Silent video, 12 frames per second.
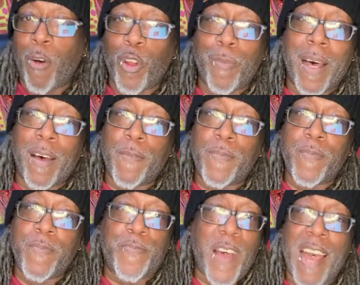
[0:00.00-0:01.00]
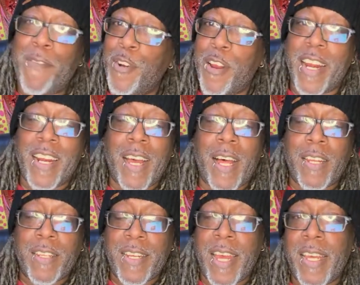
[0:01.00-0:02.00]
know about
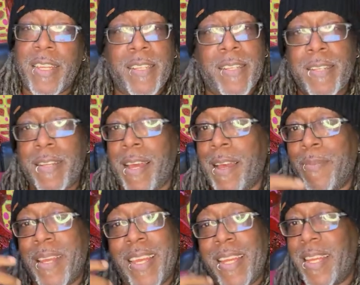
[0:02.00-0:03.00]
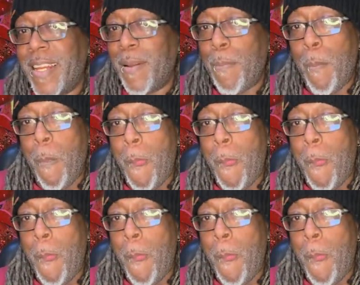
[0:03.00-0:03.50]
$580 nice. I mean,